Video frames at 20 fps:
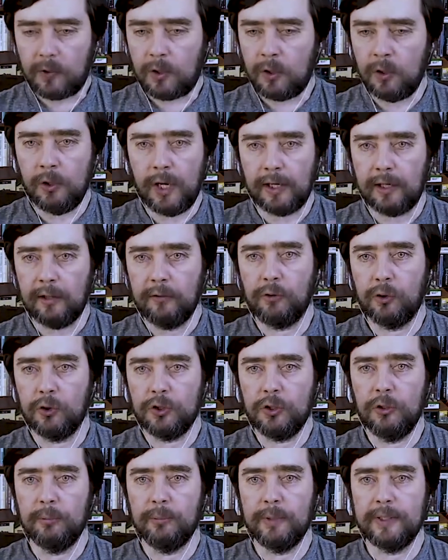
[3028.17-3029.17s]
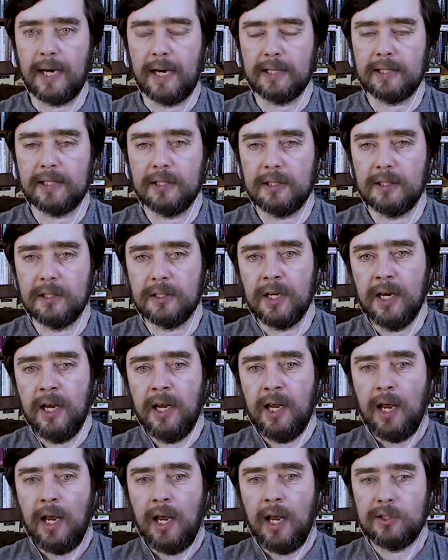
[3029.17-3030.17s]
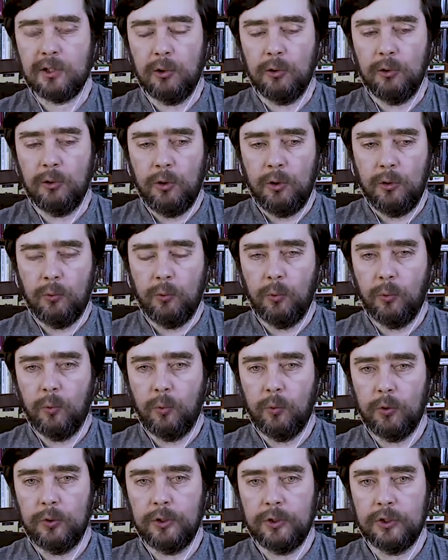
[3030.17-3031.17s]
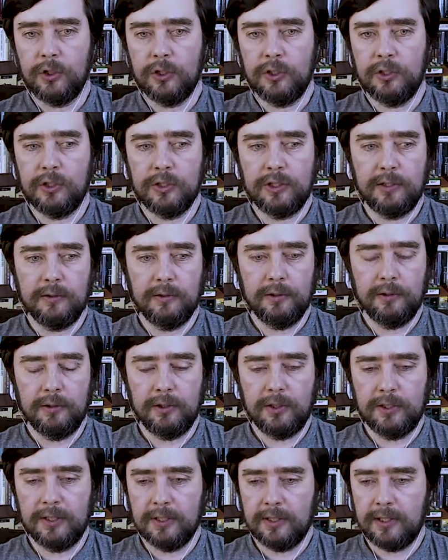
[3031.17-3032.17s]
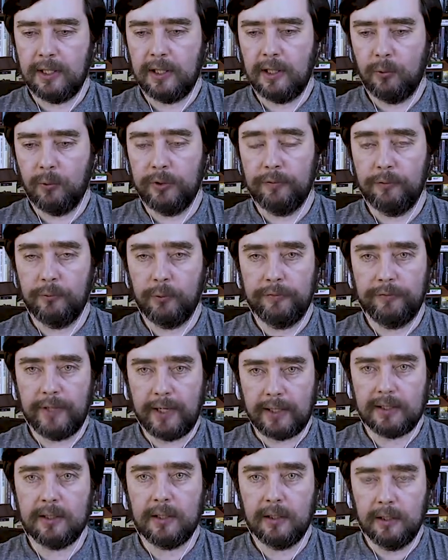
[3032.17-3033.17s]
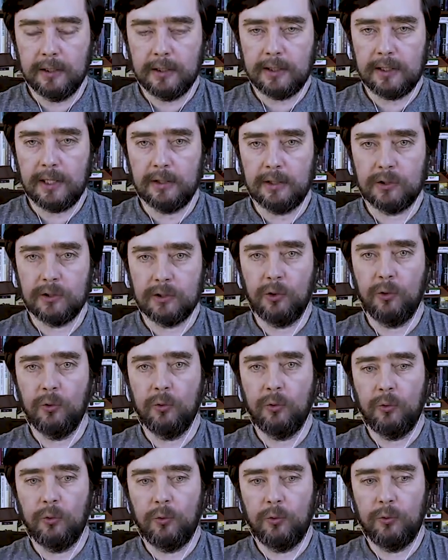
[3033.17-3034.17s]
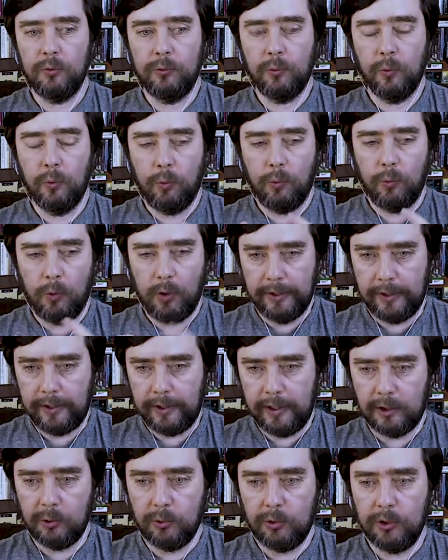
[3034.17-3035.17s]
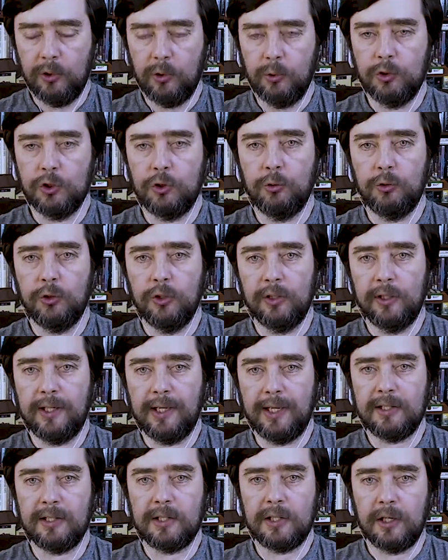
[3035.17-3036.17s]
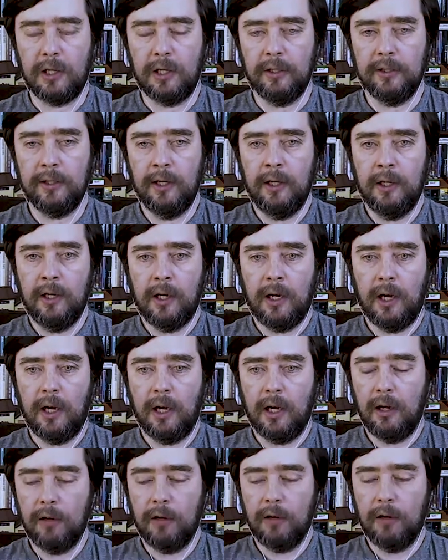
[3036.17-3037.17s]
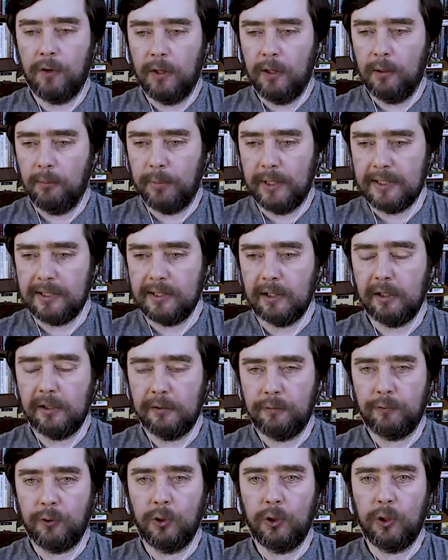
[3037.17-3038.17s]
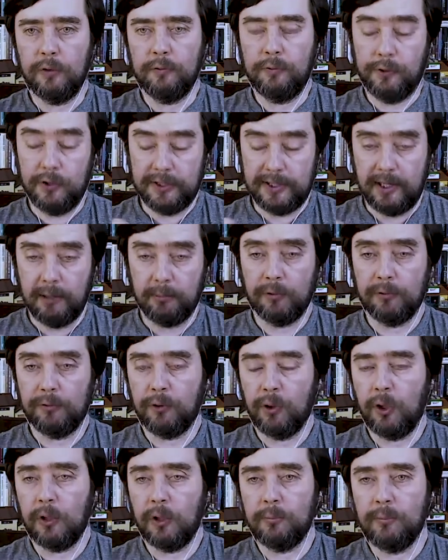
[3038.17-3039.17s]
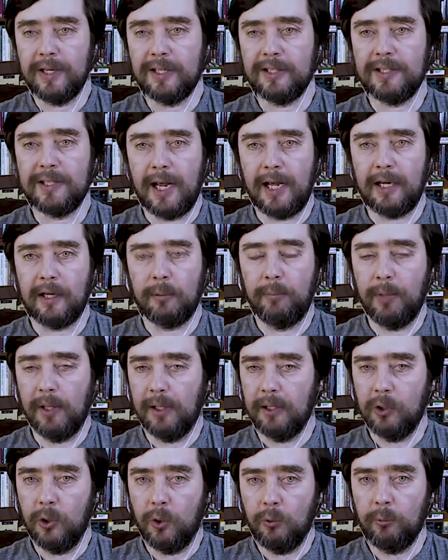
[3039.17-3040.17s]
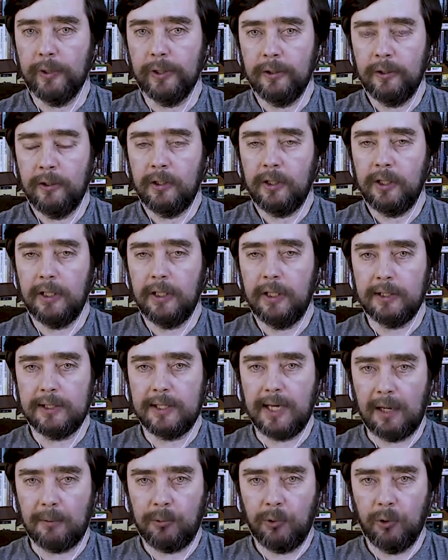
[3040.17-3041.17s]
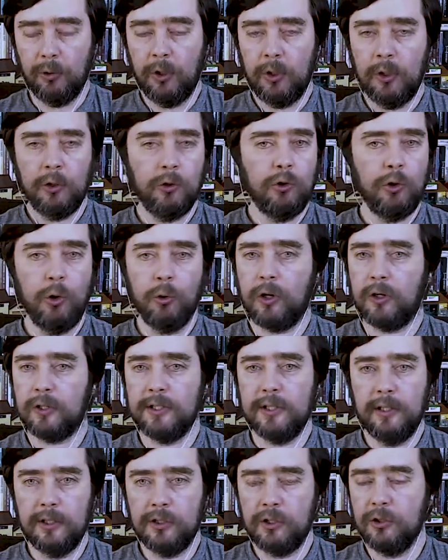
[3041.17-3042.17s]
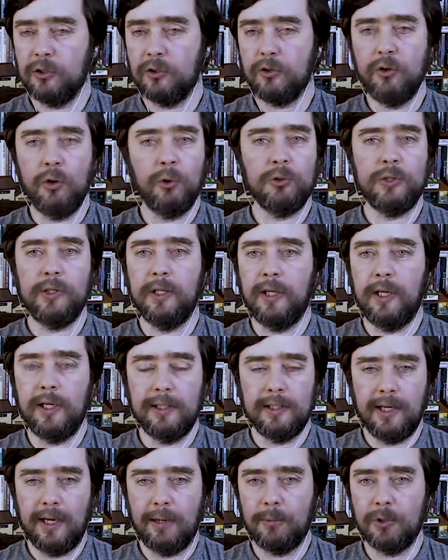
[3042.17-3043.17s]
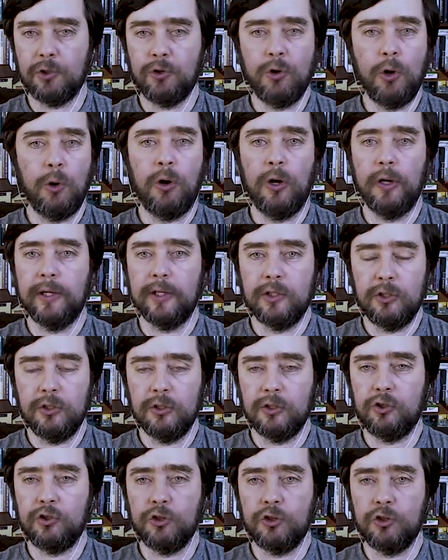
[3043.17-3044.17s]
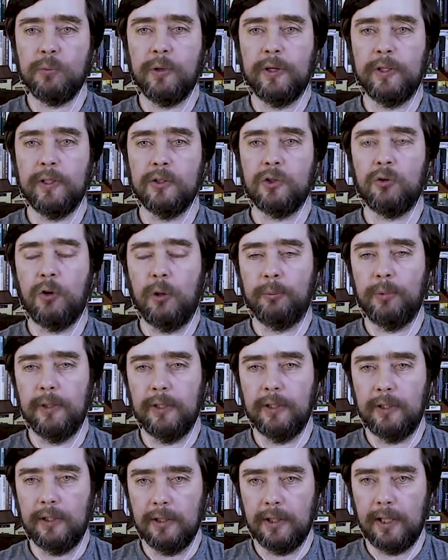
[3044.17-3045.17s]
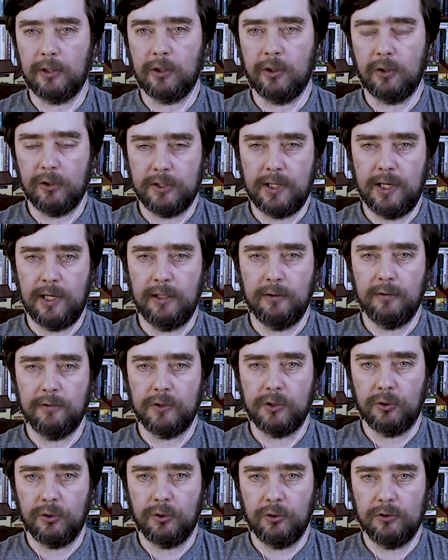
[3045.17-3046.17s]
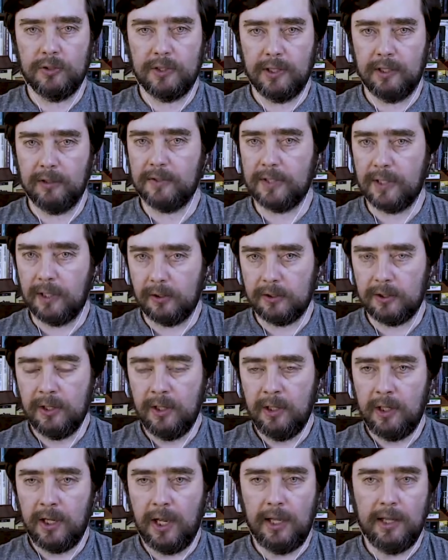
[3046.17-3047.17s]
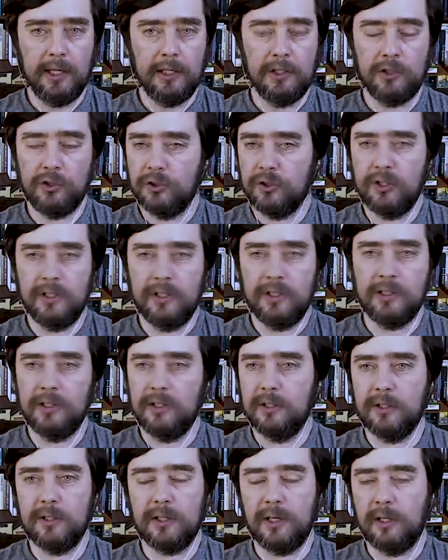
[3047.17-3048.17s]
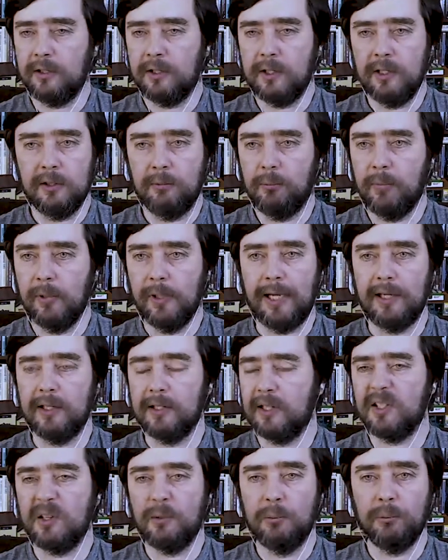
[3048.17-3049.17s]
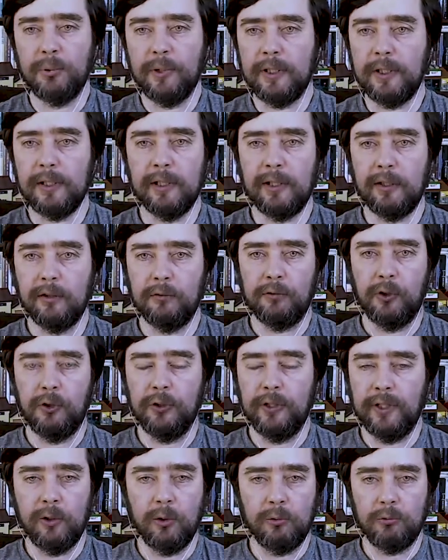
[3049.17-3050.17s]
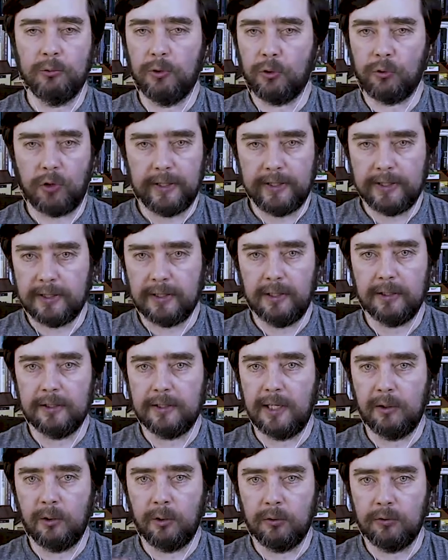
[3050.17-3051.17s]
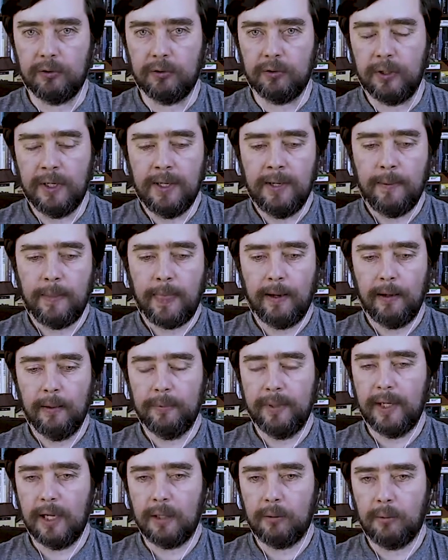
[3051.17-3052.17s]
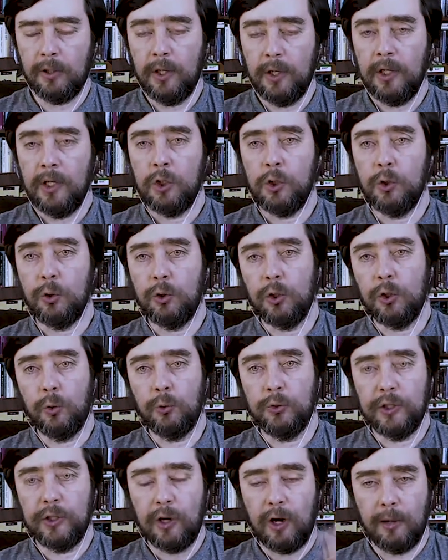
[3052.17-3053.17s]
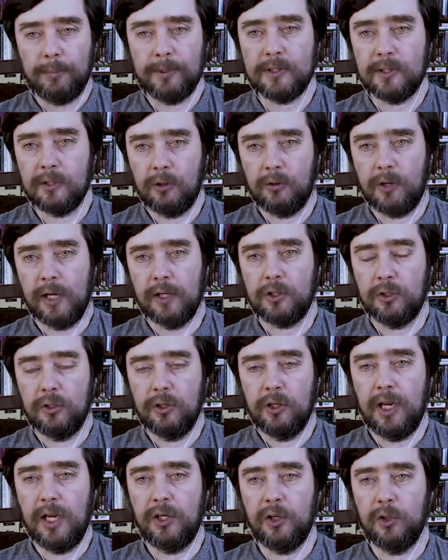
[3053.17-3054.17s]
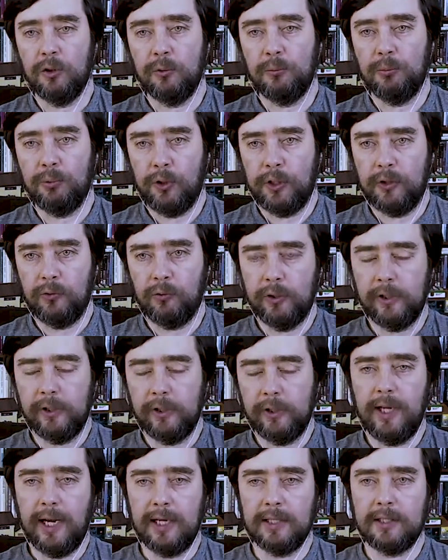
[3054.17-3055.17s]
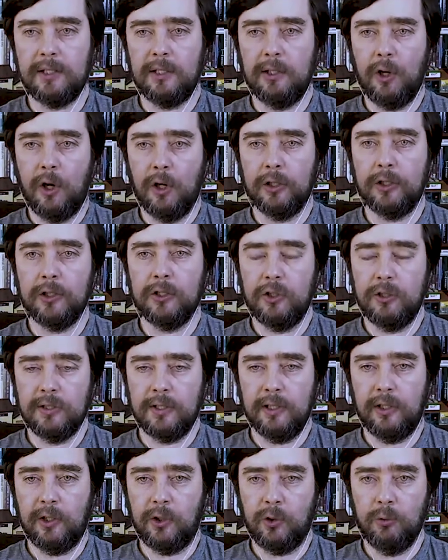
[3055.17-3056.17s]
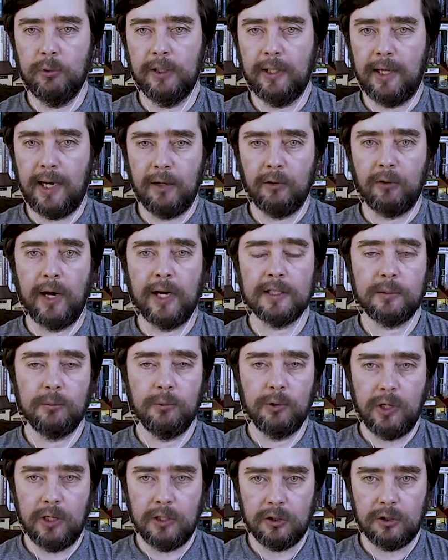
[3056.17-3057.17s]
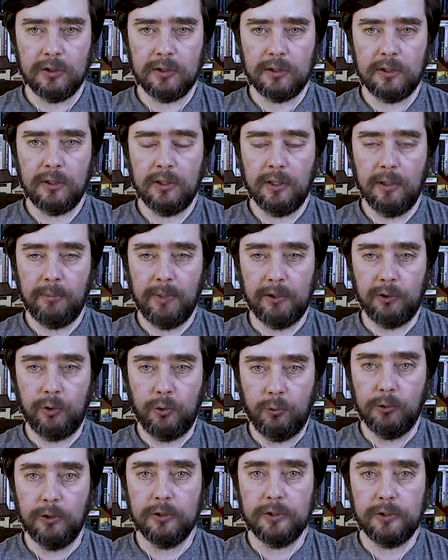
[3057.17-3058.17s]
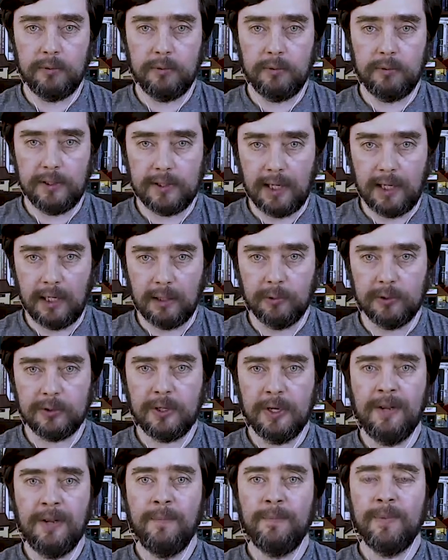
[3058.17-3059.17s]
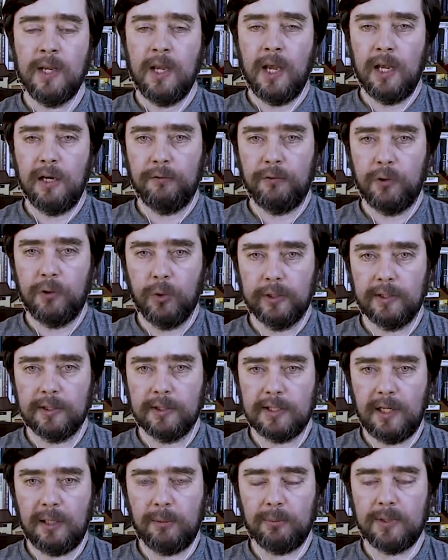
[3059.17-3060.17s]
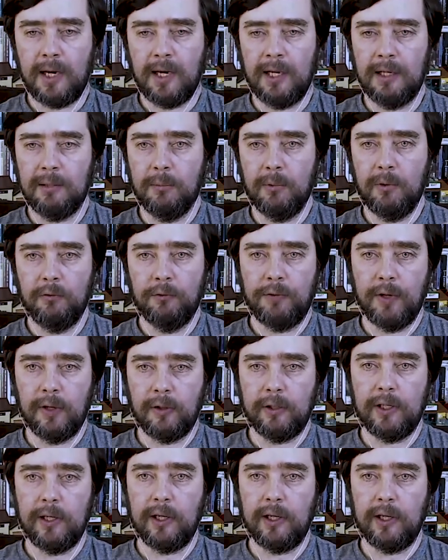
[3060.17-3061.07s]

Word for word: you got conversion and metastasis and so just to just to say that we've we've tested this and so one thing you can do is you can kickstart uh, uh, basically full on for example full on metastatic melanoma in a tadpole no carcinogens, no DNA damage, no oncogenes, just by disrupting the electrical state of certain set of cells. And they just, these, these so, so melanocytes completely convert and they go crazy and take over um, the animal. You can go in the opposite direction and you can put in really nasty oncogenes like human KRAS mutations that make tumors in these animals. And if you at the same time very